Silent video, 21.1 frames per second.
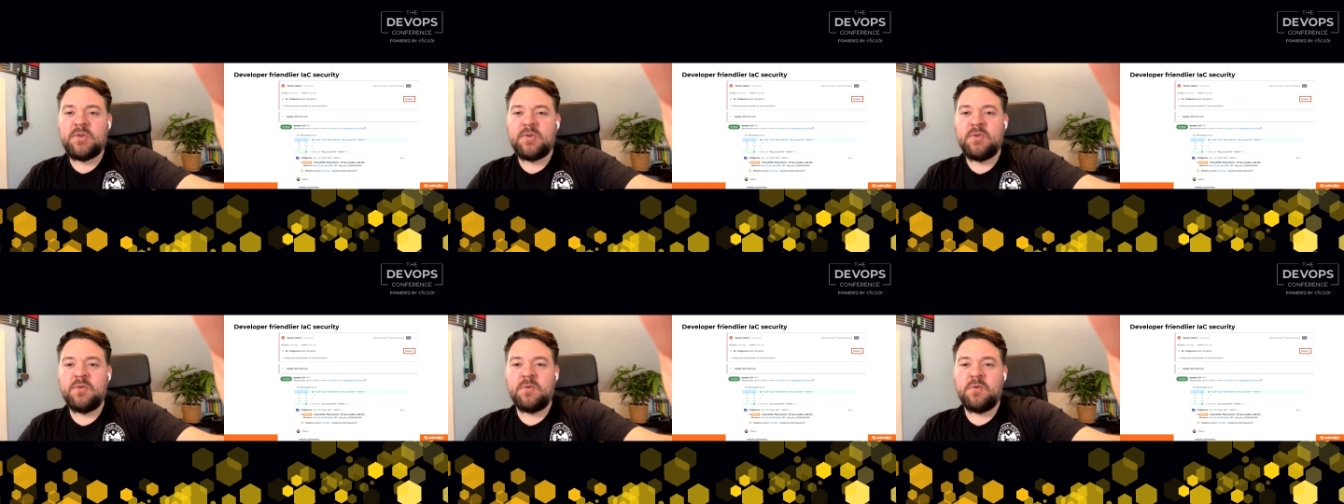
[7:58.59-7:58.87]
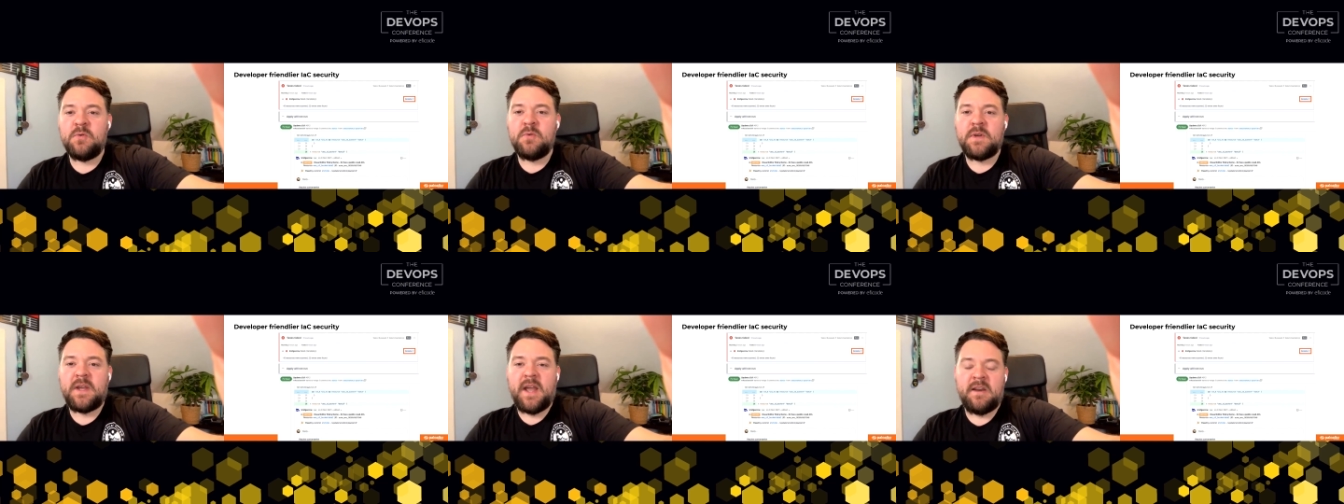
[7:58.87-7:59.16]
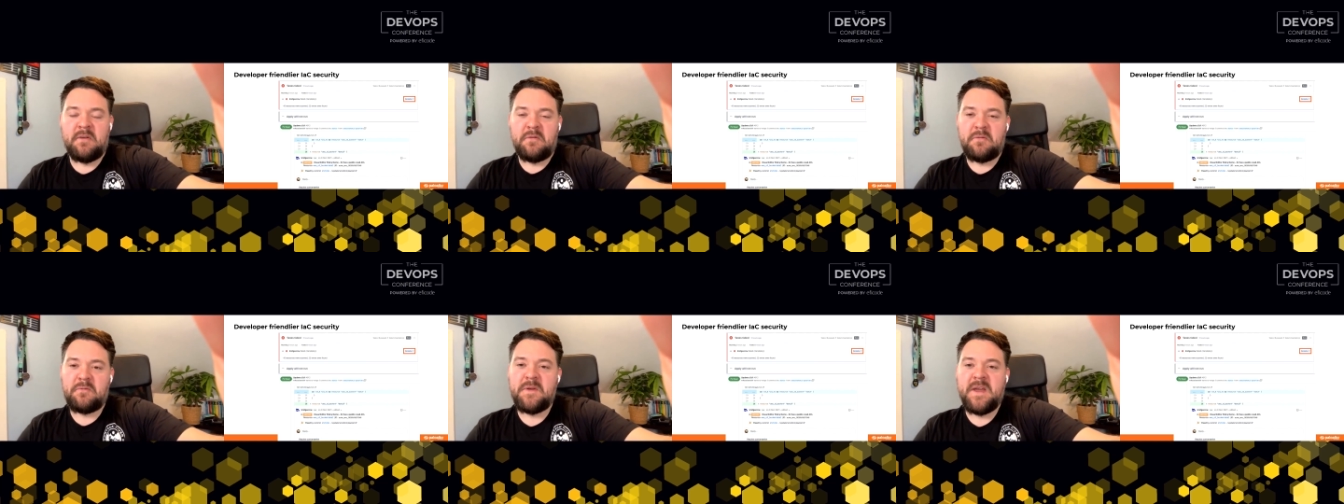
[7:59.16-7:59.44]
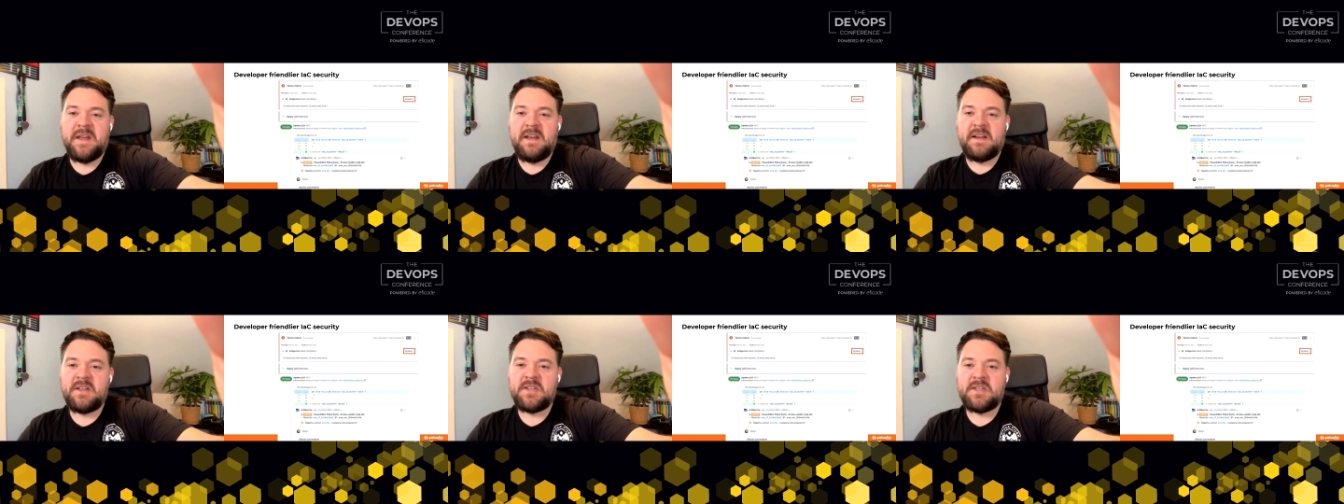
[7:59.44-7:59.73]
to kind of
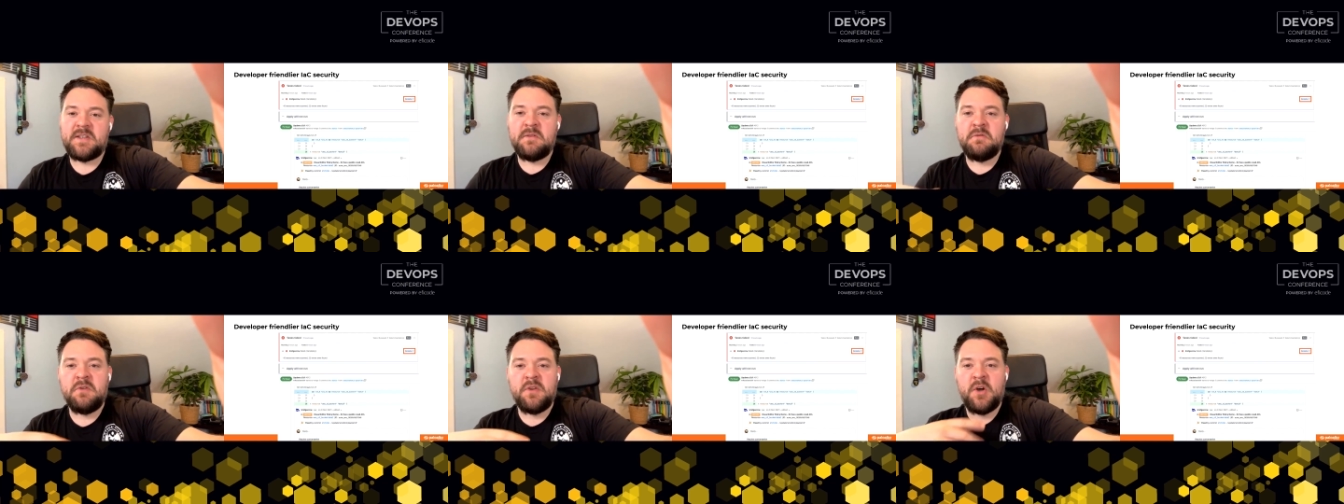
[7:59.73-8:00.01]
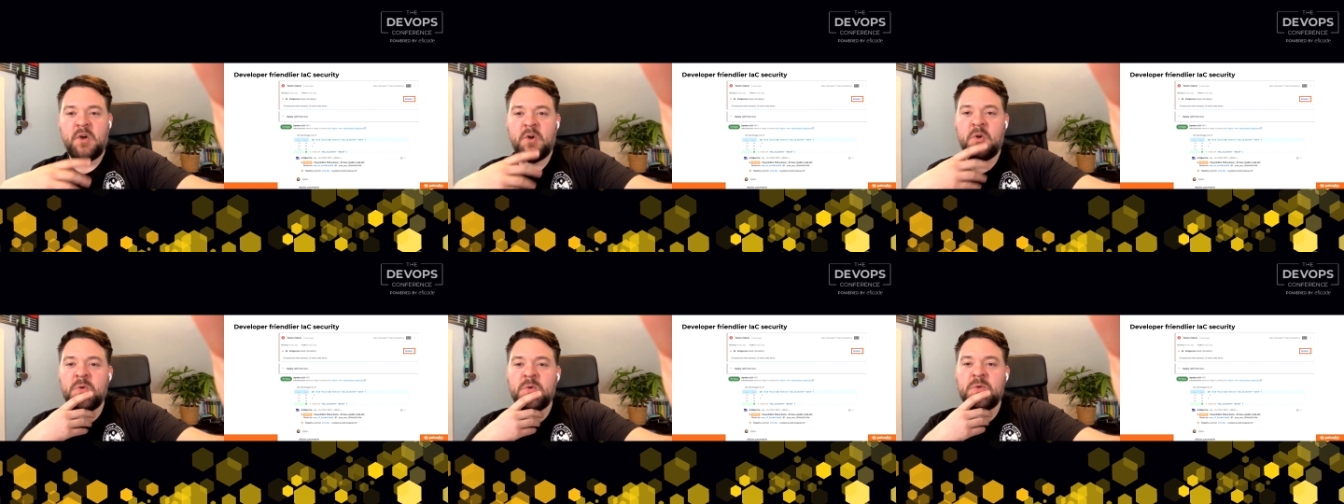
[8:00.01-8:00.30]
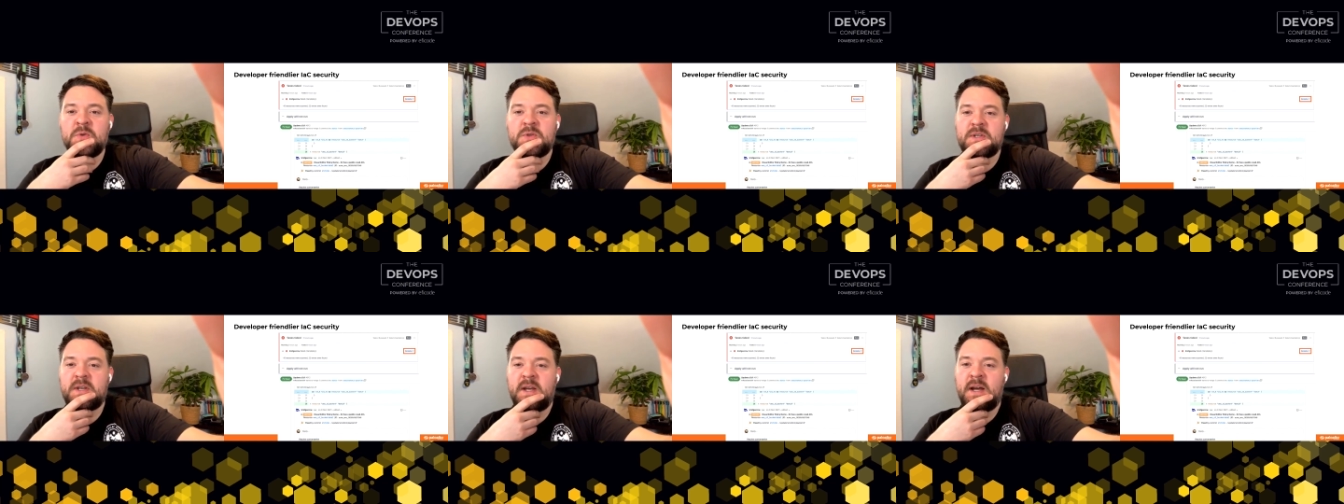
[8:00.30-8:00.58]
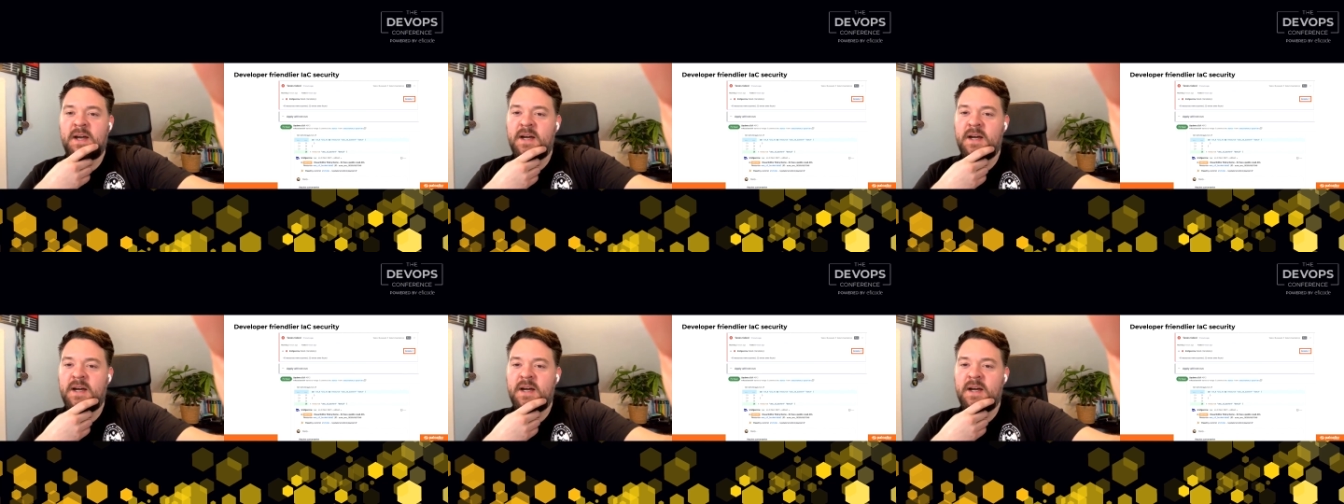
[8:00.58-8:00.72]
fix those